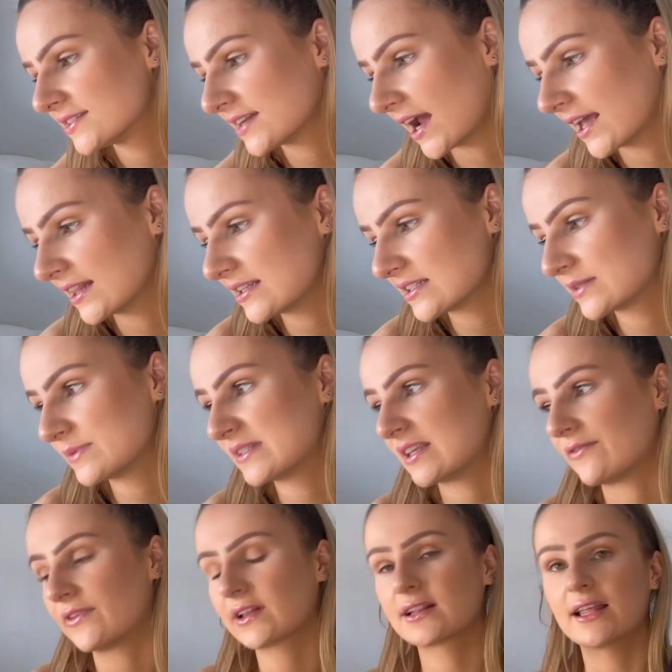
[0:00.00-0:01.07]
it
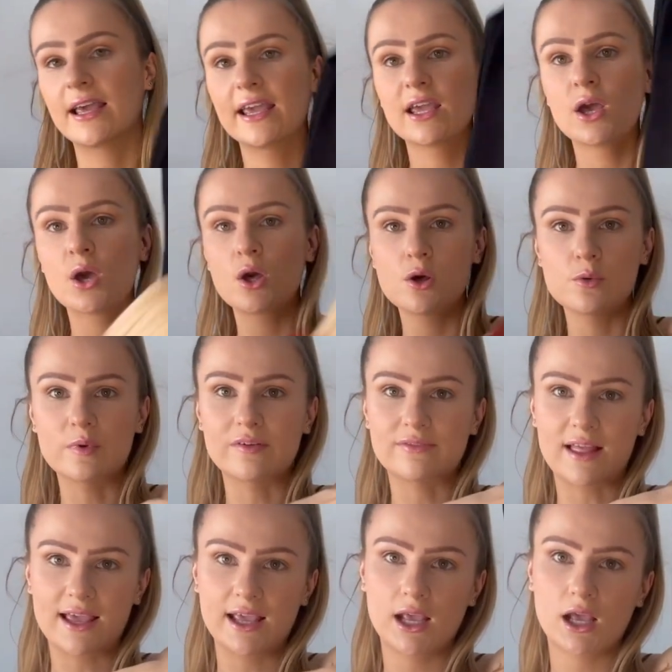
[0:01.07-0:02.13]
specifically with
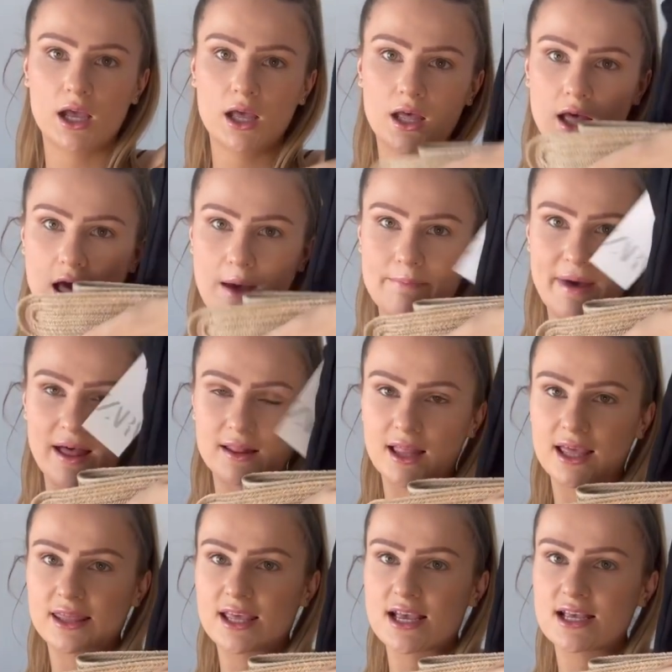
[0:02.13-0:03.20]
like a belt like
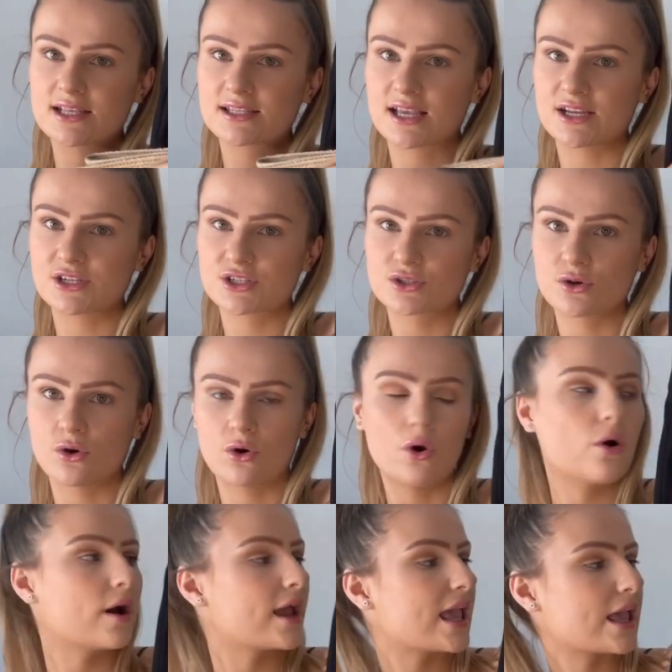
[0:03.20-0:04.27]
this. I just thought
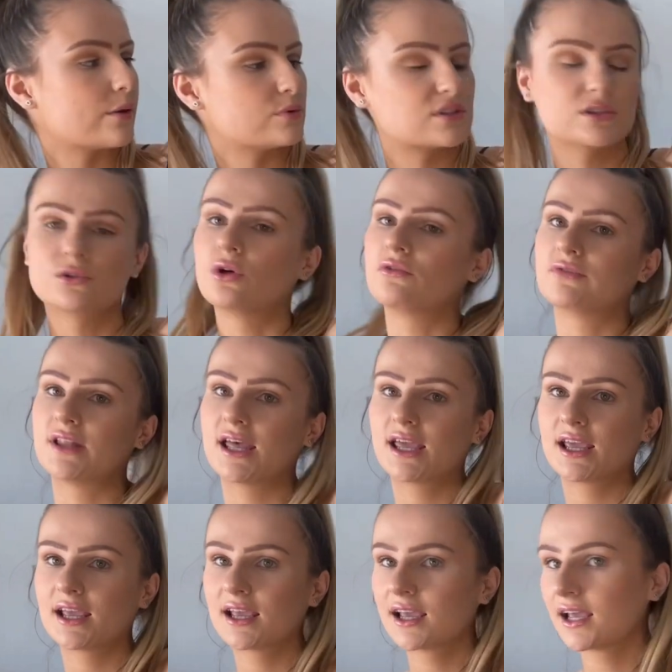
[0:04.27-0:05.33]
it was lovely.
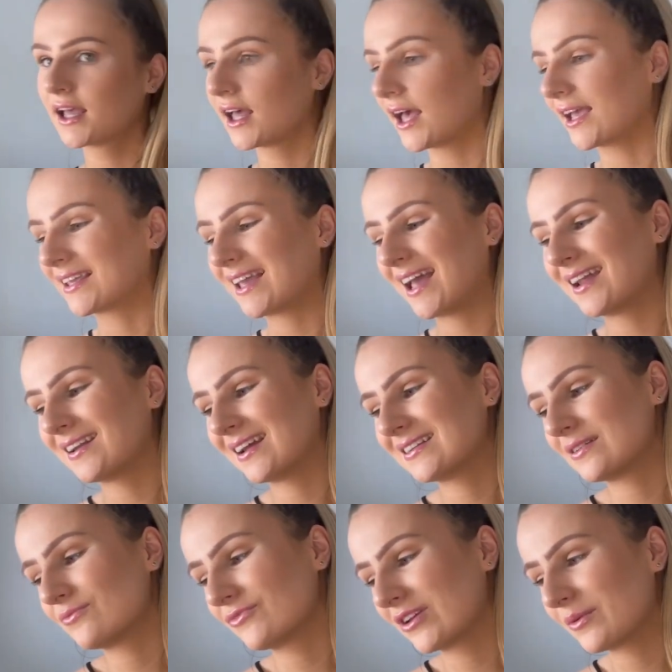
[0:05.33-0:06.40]
Again, I didn't
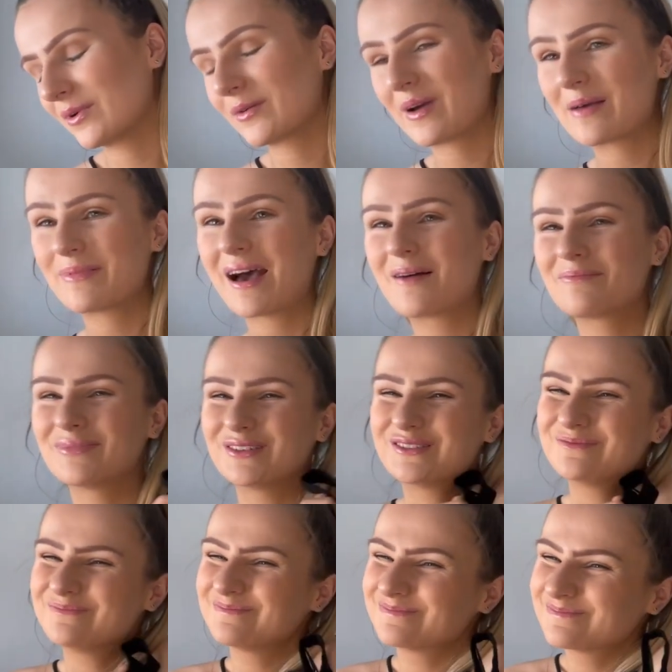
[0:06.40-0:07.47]
really want to wear that, but
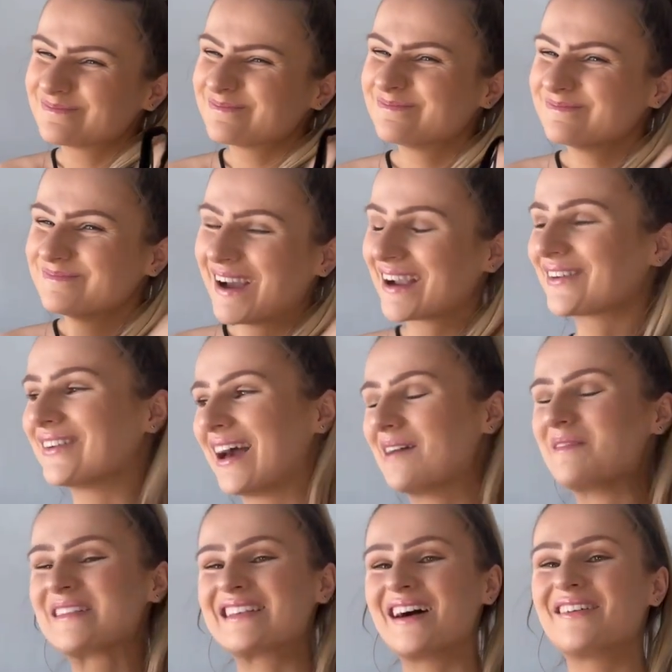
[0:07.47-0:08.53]
mm, I couldn't help
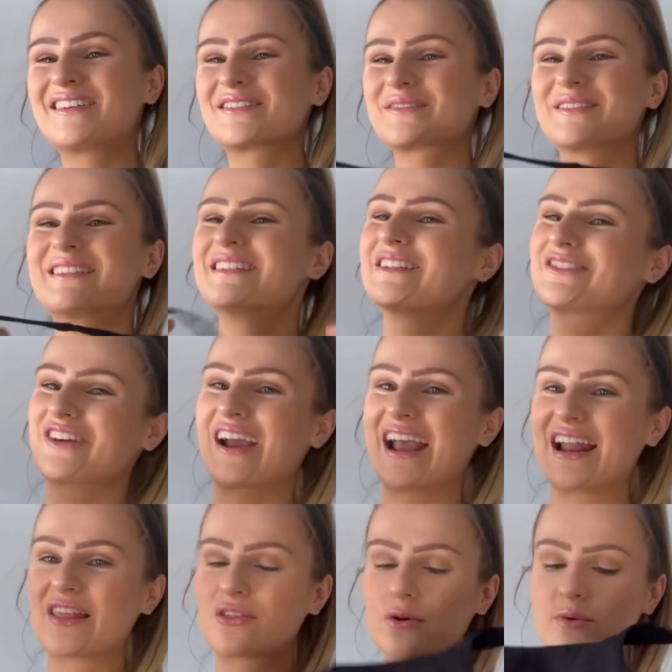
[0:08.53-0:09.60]
myself. I just wanted to try it. And I
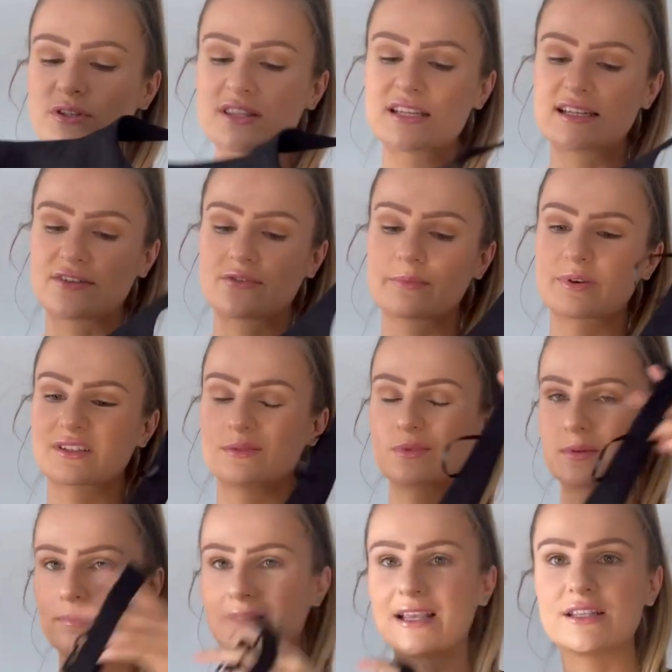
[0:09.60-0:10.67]
thought it was something different because it was a
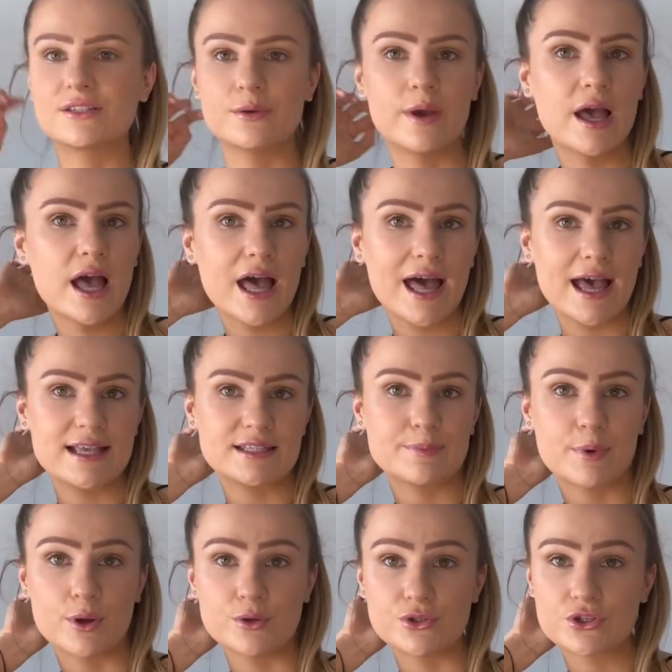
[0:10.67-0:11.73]
play suit as
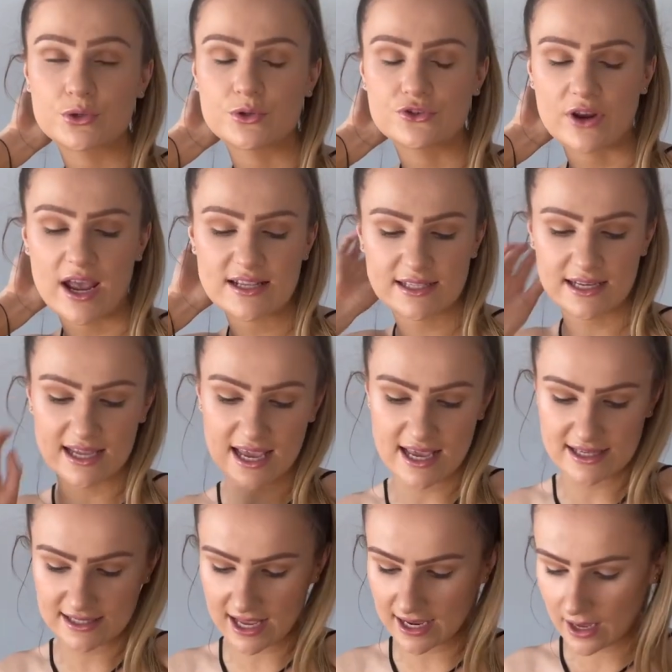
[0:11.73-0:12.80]
opposed to a dress. And it is
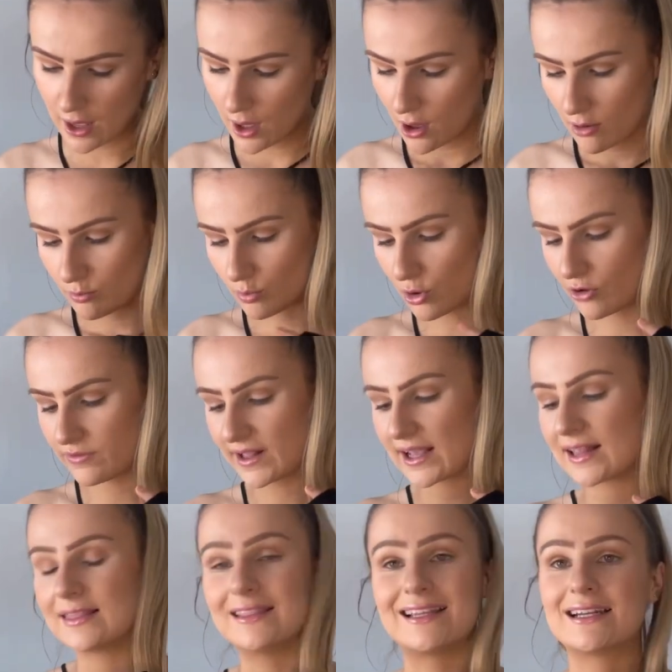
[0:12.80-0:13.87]
like more of like a
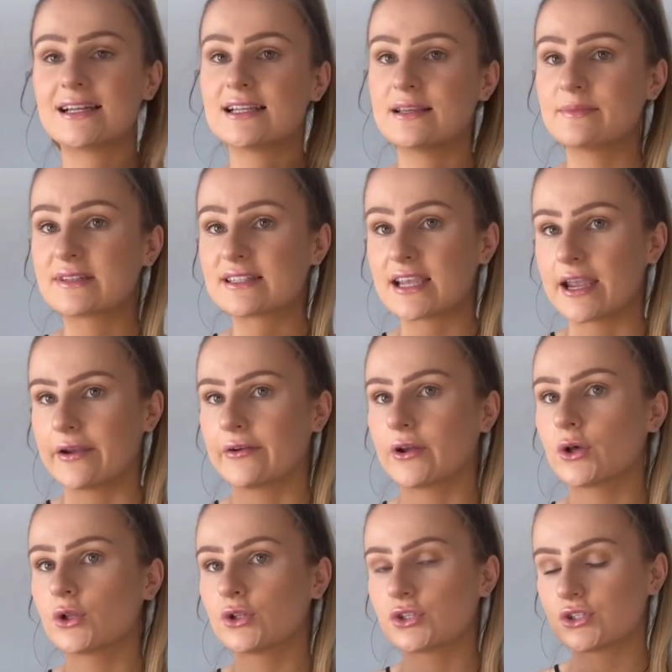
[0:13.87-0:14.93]
lineny
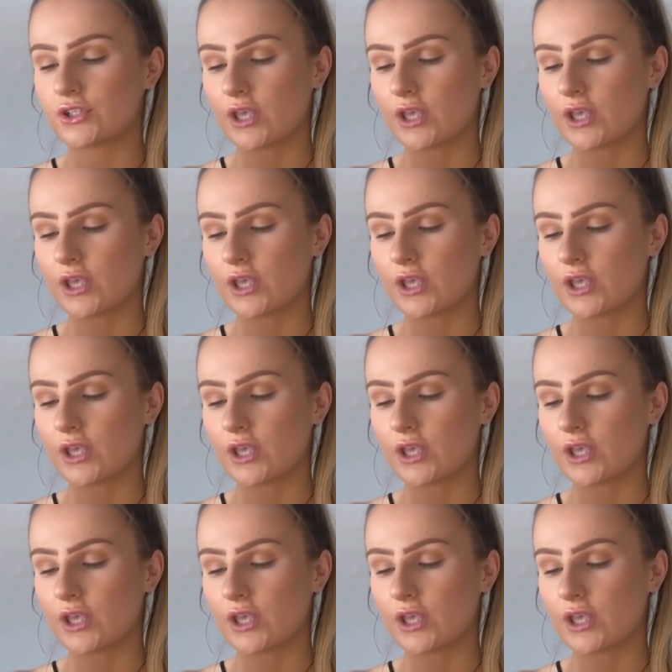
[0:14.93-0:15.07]
material. So